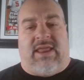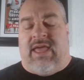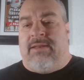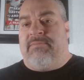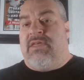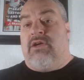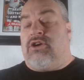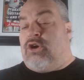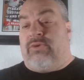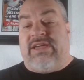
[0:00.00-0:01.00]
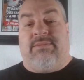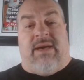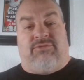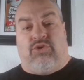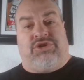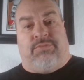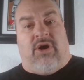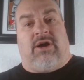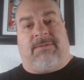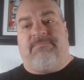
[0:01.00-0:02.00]
And Kareem
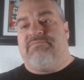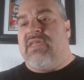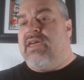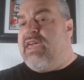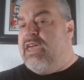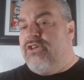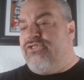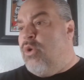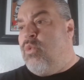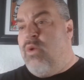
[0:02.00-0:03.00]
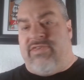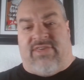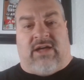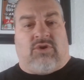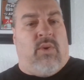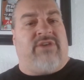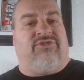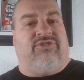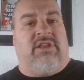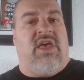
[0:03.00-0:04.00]
Abdul-Jabbar is, without
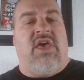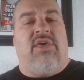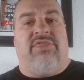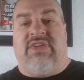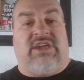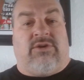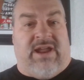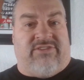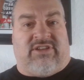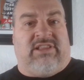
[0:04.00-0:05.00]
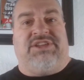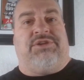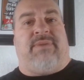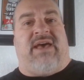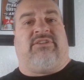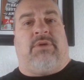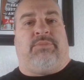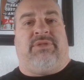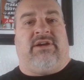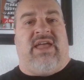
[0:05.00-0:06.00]
question, the greatest collegiate basketball
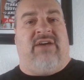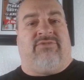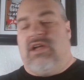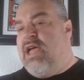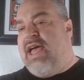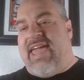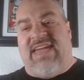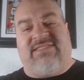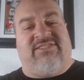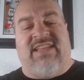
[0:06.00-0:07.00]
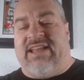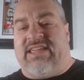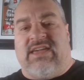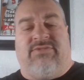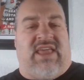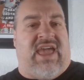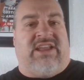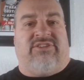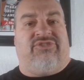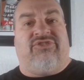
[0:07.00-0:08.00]
player ever. It's not even a
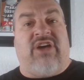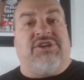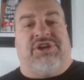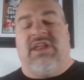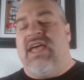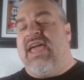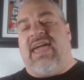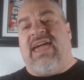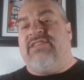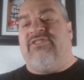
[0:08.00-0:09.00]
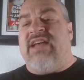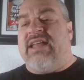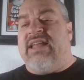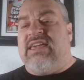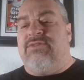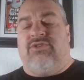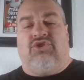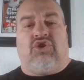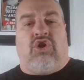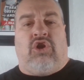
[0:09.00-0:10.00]
discussion. It's not
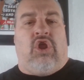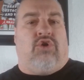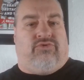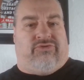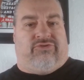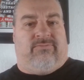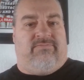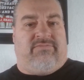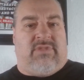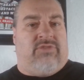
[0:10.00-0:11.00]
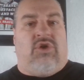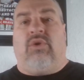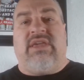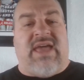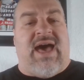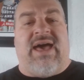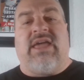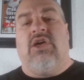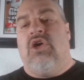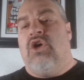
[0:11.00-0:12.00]
even close. The only
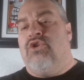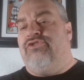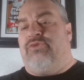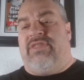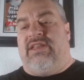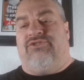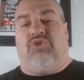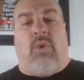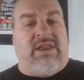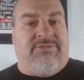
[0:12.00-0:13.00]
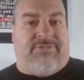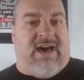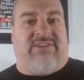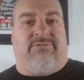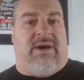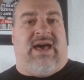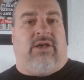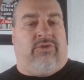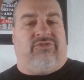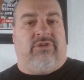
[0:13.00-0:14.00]
guy who's within 25
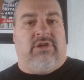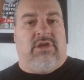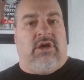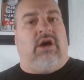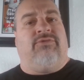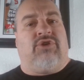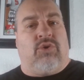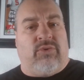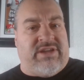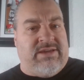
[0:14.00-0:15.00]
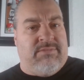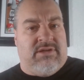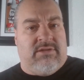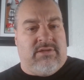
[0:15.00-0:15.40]
miles of Kareem